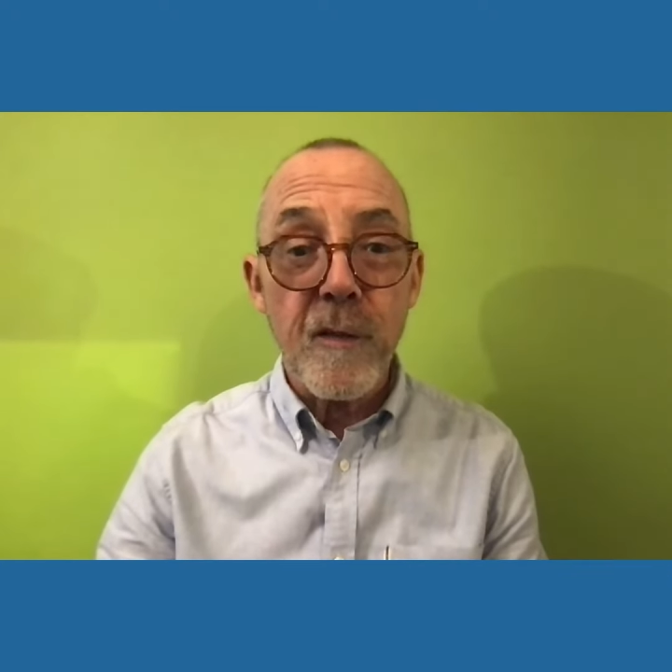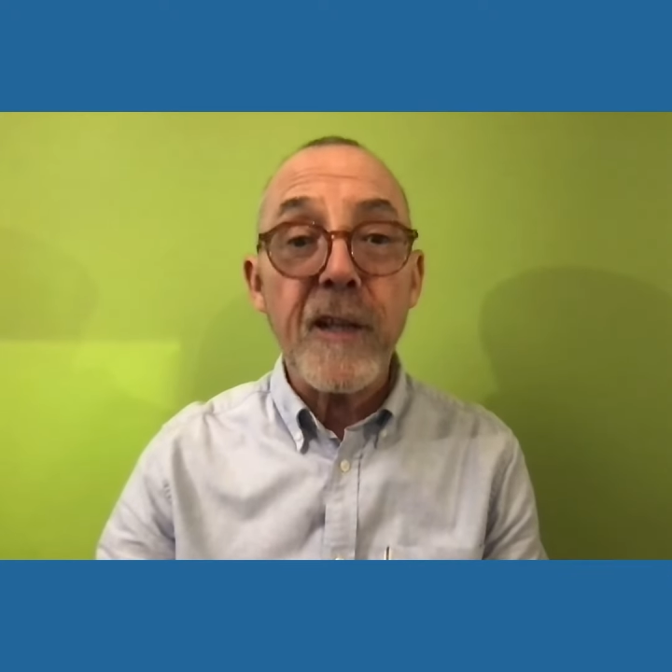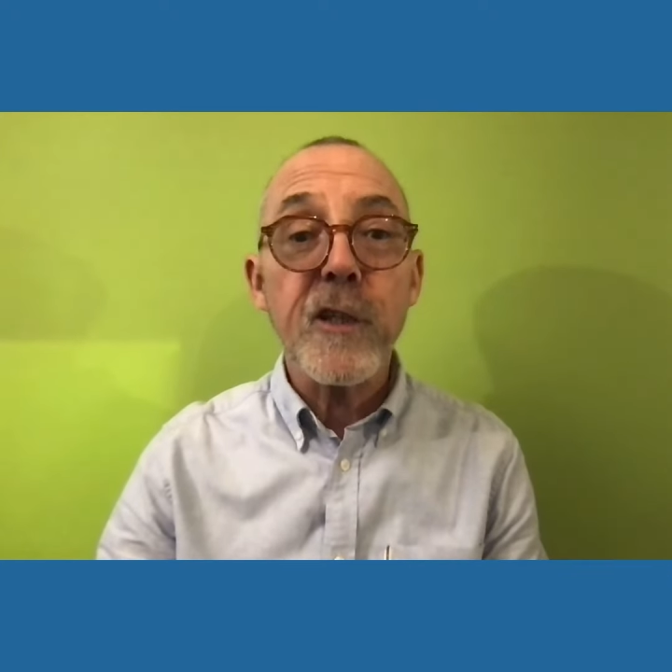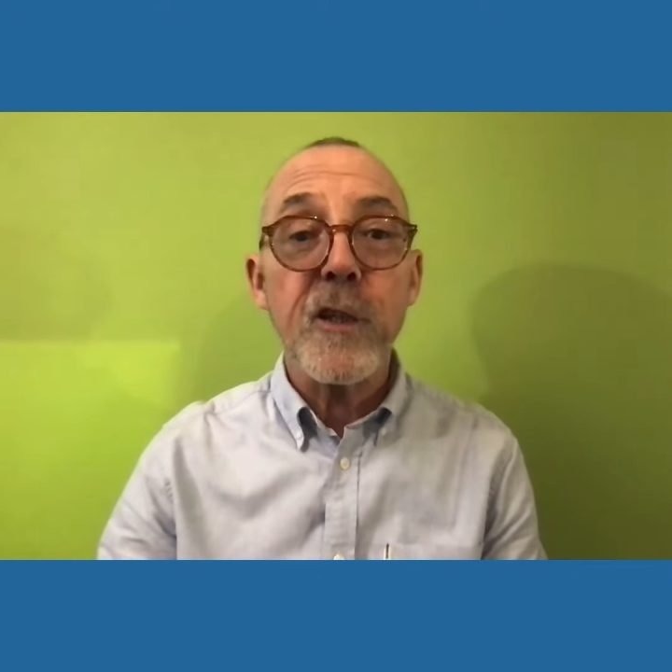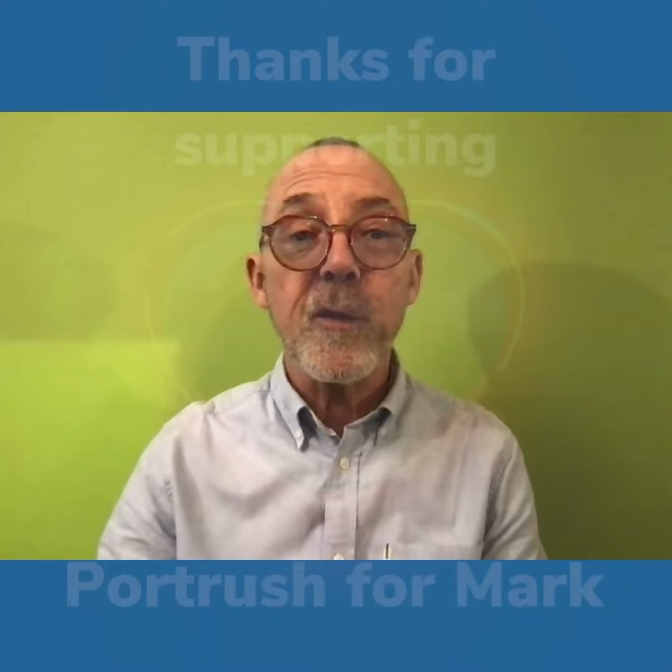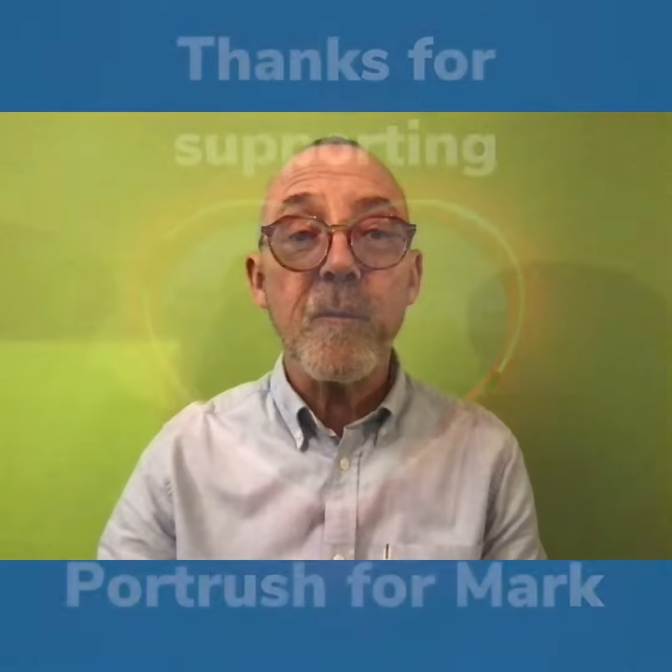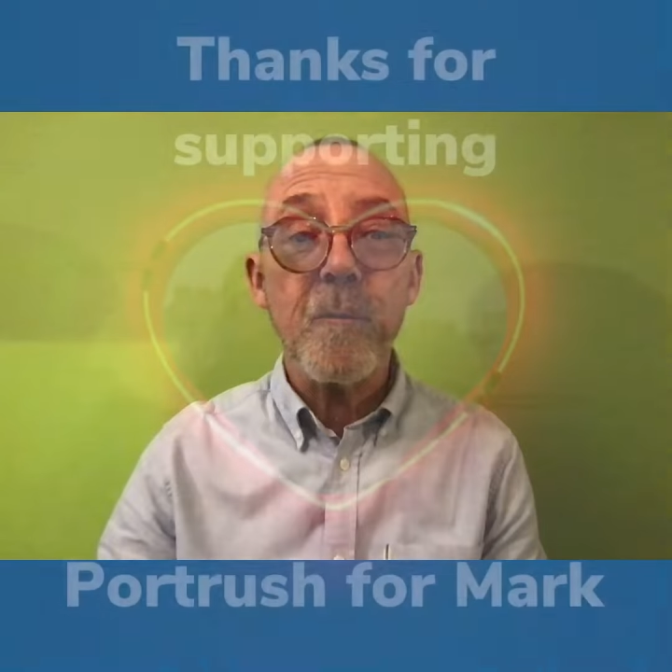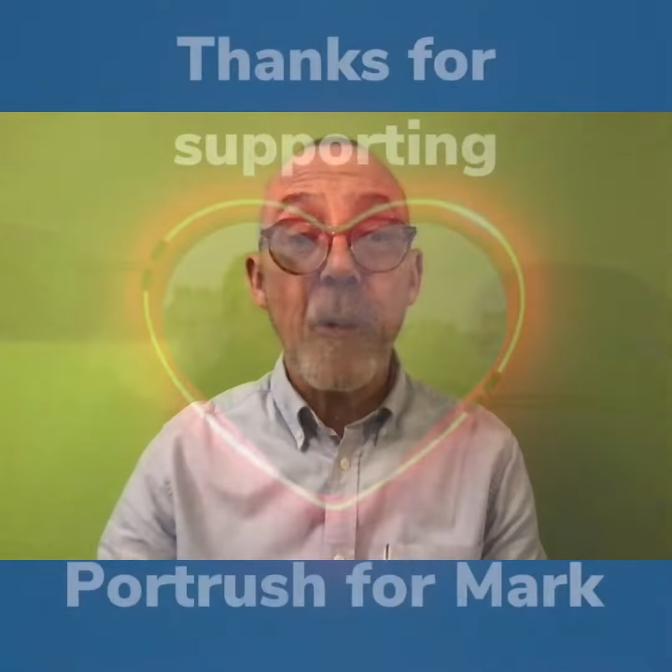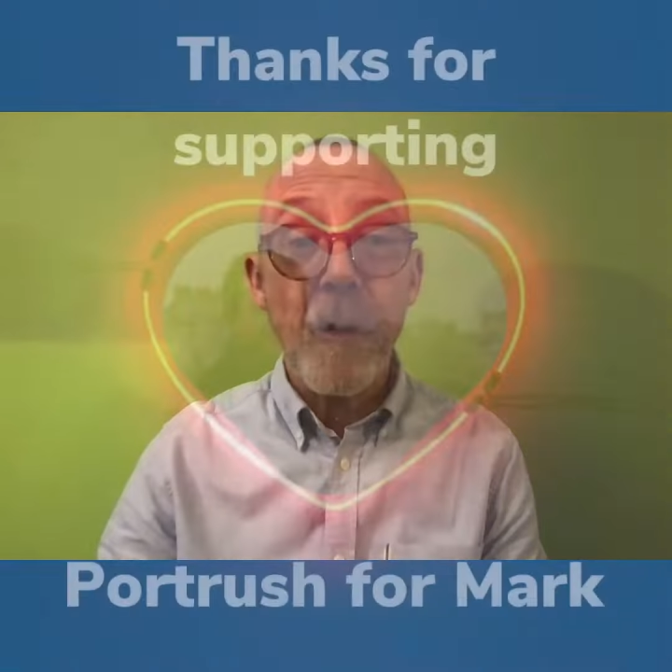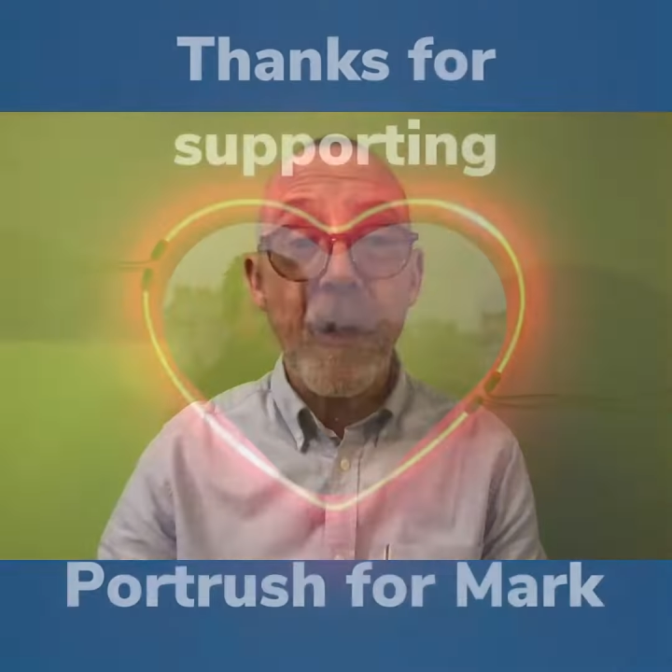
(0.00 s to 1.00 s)
Thank you.
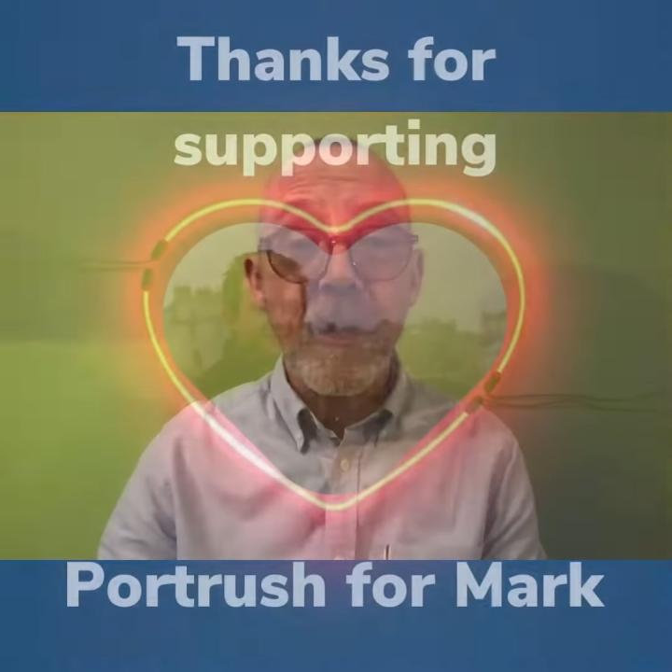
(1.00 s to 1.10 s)
Bye bye.